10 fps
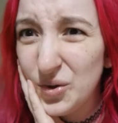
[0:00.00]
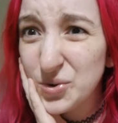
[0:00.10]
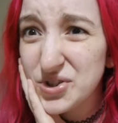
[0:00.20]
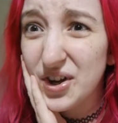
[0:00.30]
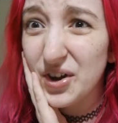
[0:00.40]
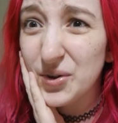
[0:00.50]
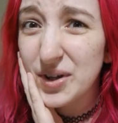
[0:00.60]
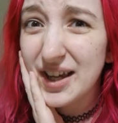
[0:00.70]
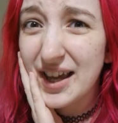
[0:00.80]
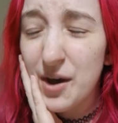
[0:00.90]
Also,
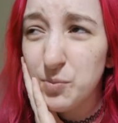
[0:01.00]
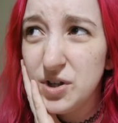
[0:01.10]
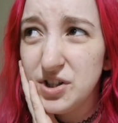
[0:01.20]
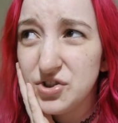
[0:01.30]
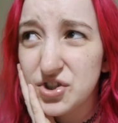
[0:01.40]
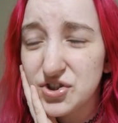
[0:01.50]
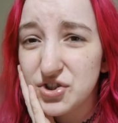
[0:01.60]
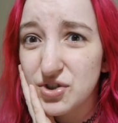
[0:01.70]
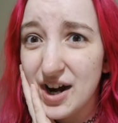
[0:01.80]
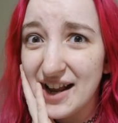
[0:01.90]
can we
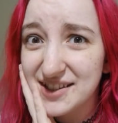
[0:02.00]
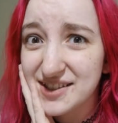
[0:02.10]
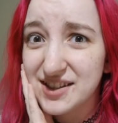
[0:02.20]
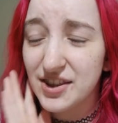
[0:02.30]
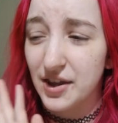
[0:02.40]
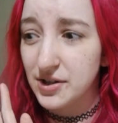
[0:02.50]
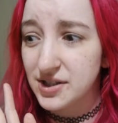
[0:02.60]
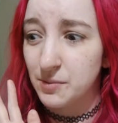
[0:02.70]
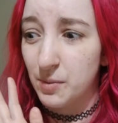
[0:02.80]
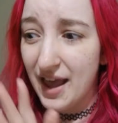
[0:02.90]
just address
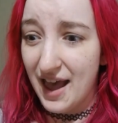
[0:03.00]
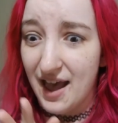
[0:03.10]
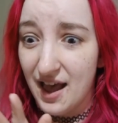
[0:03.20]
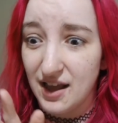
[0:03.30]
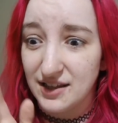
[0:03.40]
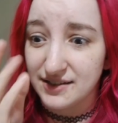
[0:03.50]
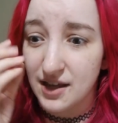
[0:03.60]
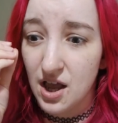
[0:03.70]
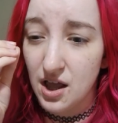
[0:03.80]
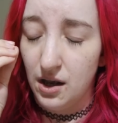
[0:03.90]
that my hair is